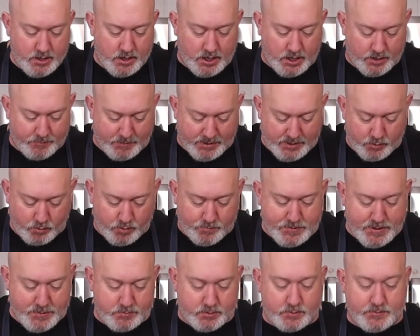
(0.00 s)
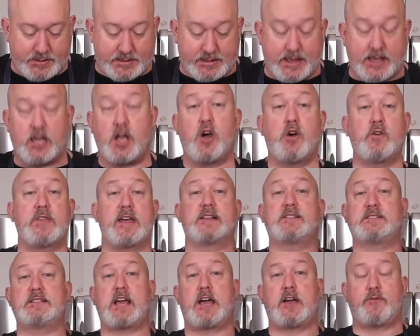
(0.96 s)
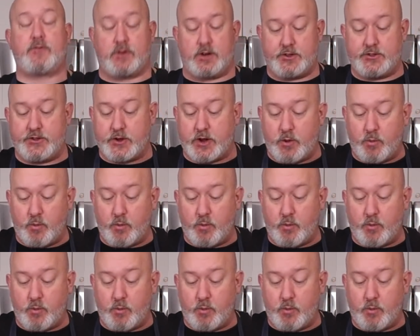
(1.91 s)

I don't want people to be like, oh, that's saffron in there.